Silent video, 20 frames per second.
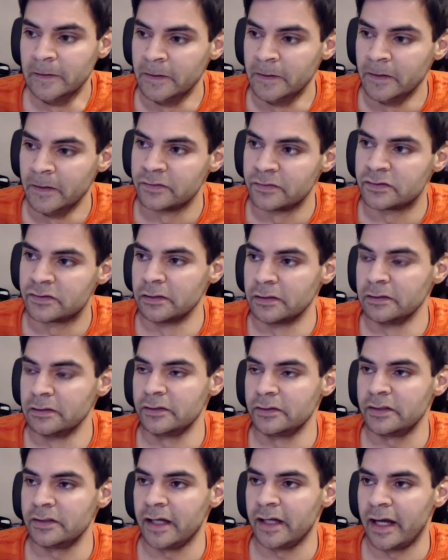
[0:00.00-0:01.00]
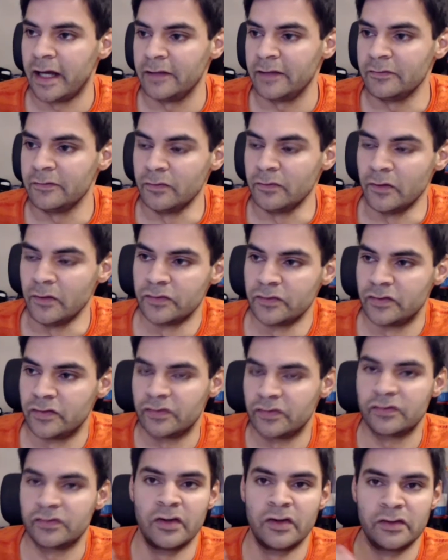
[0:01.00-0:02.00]
to look at the
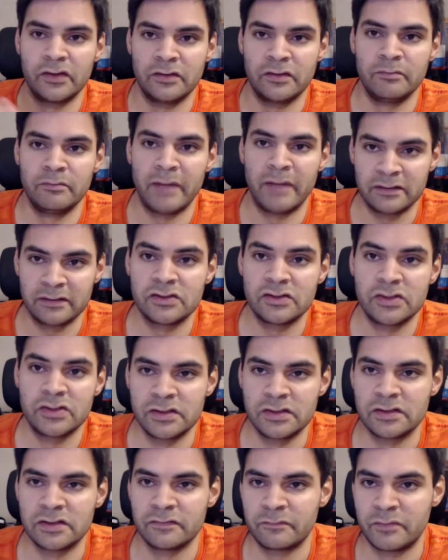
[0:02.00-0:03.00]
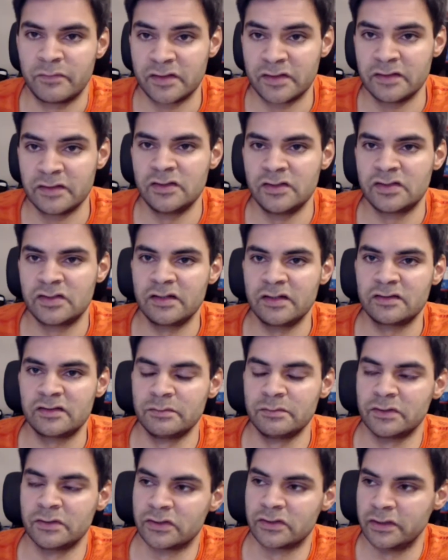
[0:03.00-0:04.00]
certain magnitudes of percentage
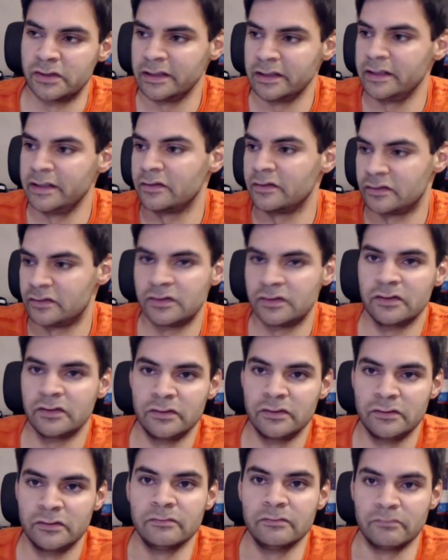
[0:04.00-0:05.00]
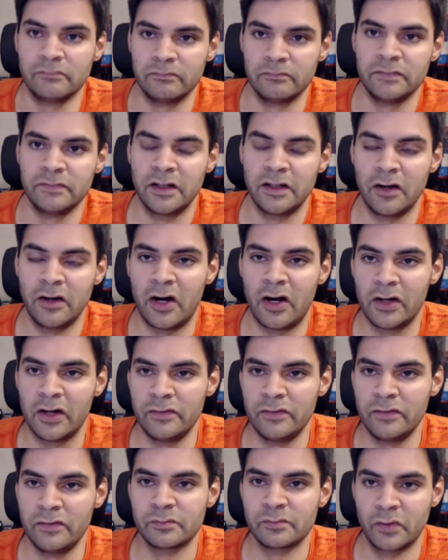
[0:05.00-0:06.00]
asymmetry linked to, high
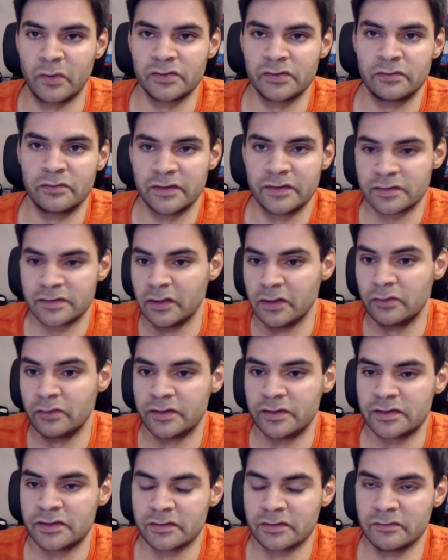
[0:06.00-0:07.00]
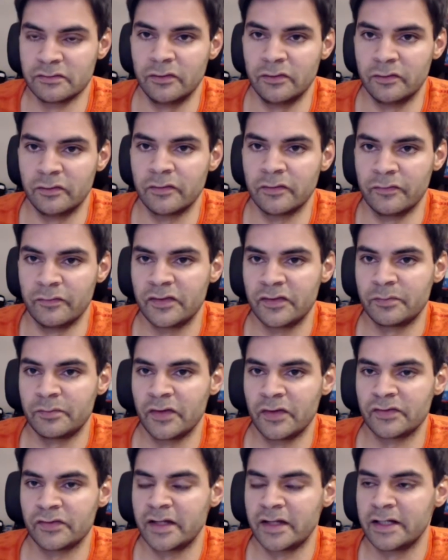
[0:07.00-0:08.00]
risk, moderate risk, low risk of this
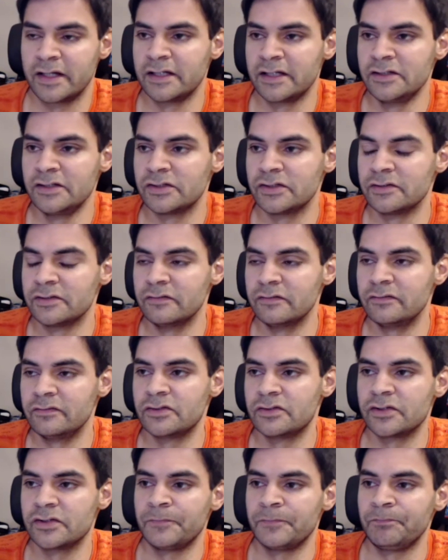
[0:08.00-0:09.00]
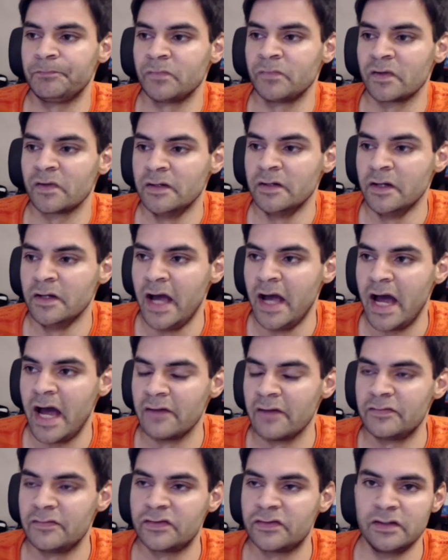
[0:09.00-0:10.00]
person getting injured in the future. And
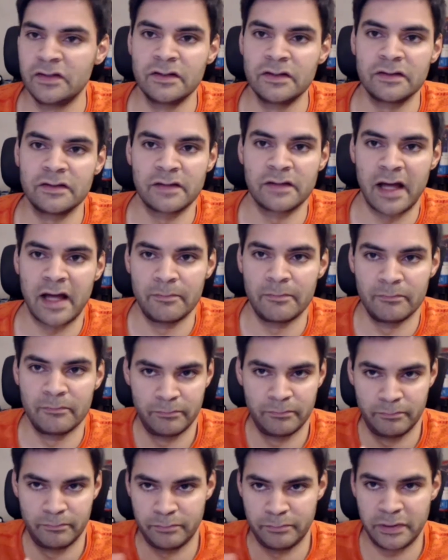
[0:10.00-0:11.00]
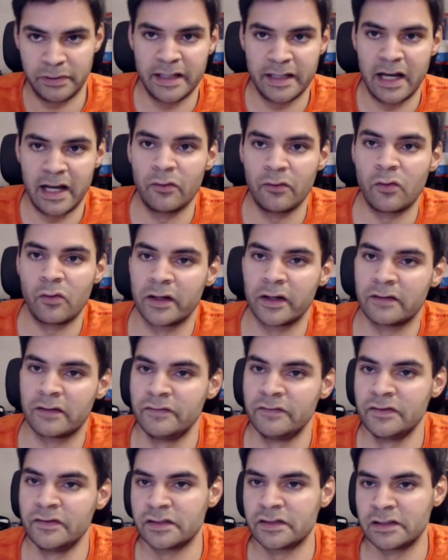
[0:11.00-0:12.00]
I've seen that play out quite
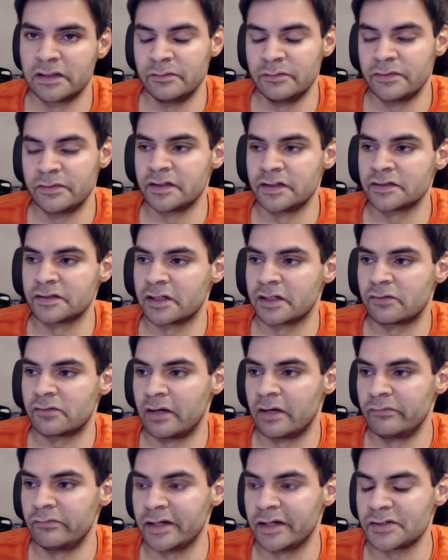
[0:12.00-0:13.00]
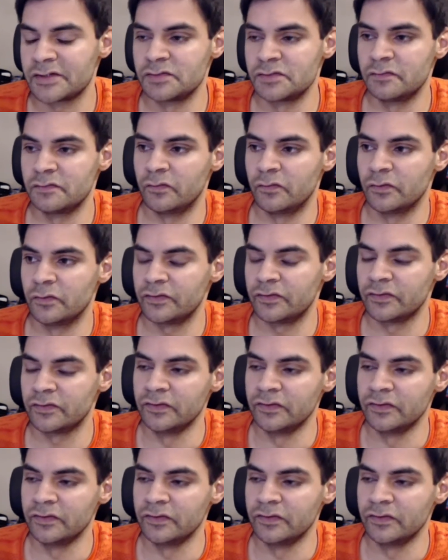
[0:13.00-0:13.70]
convincingly with things like ground reaction force.